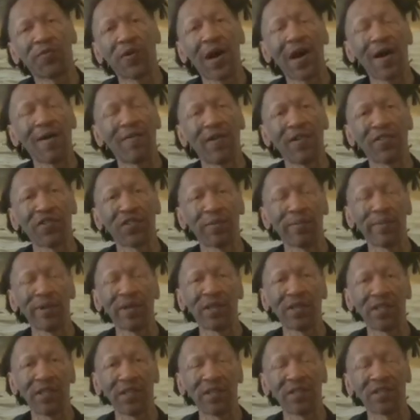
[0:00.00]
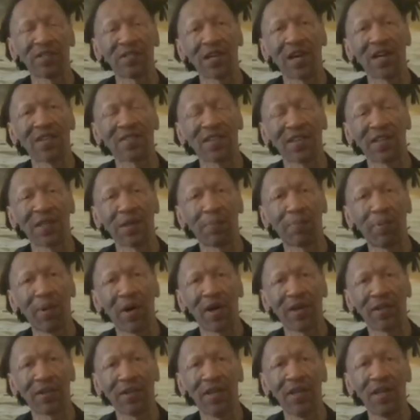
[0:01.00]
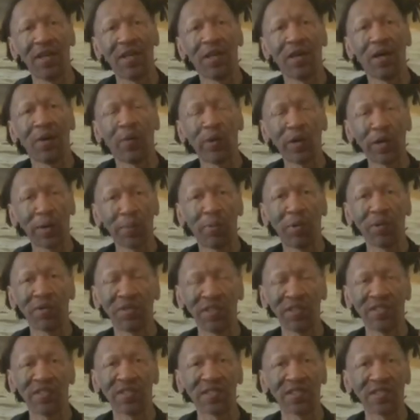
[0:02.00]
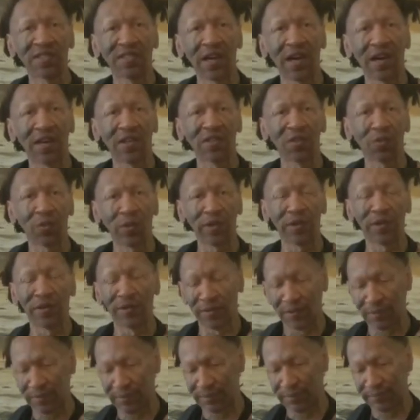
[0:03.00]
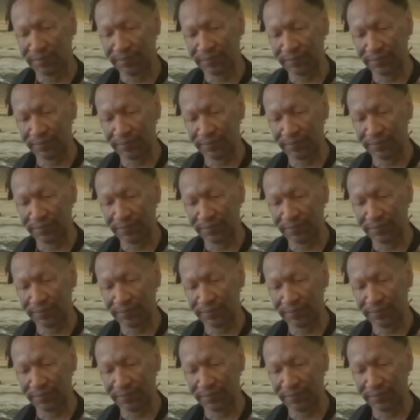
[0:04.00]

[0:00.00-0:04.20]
500 milliliter titanium pot, we can put this to the side as well.